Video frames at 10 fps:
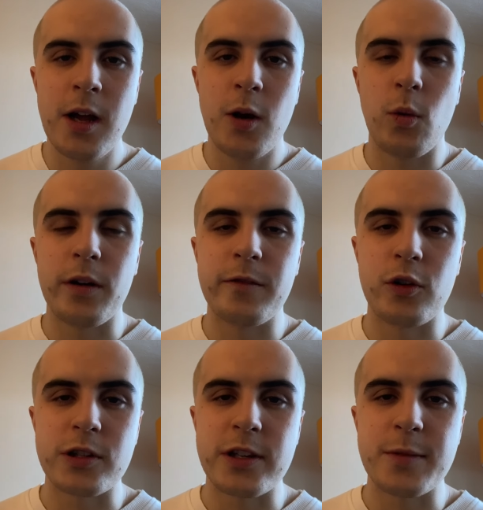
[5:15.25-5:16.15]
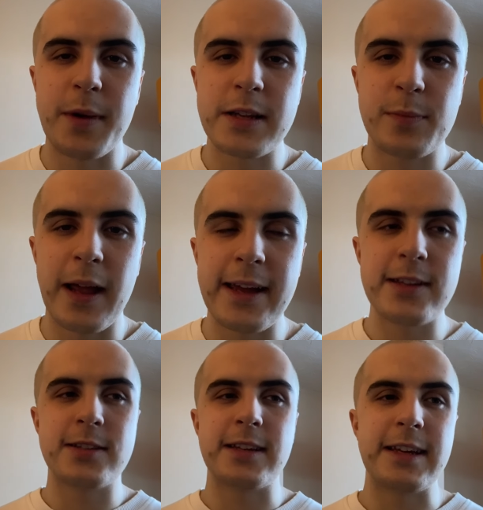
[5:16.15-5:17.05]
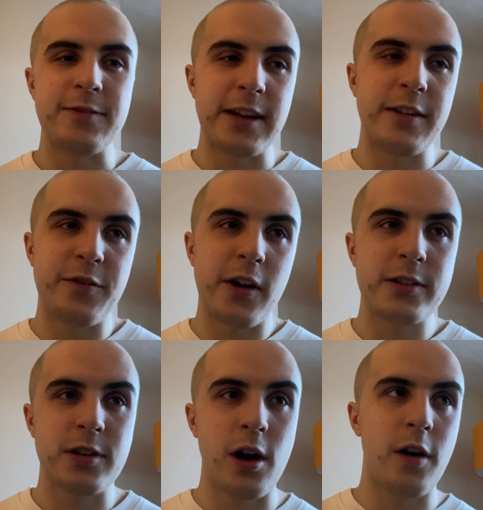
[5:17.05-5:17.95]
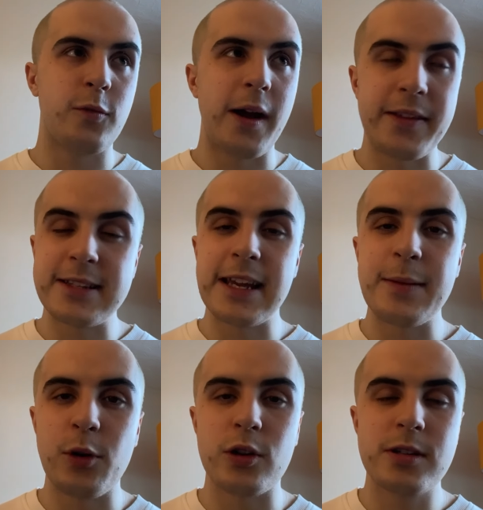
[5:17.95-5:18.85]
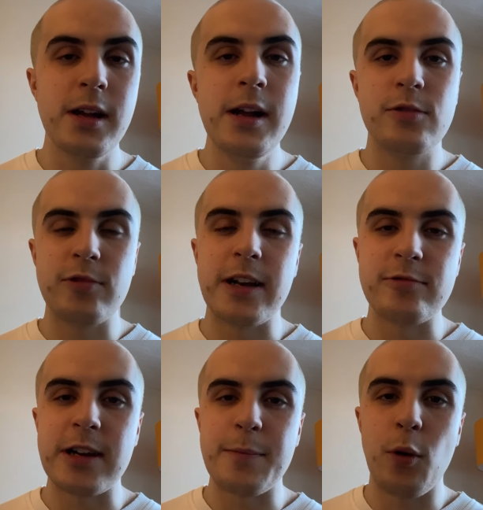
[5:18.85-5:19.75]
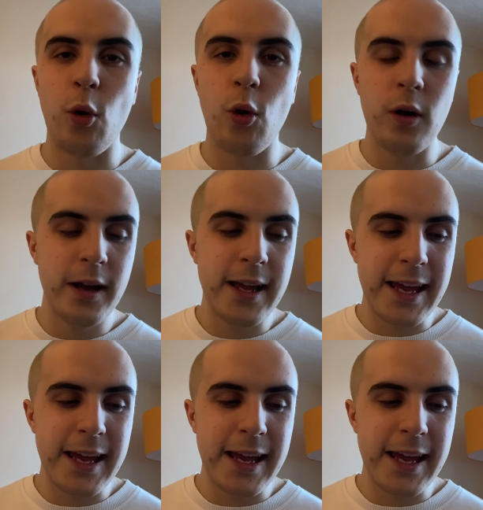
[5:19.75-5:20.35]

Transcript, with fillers: one of Norwich's best players, even in a first half where the team looked really, really poor.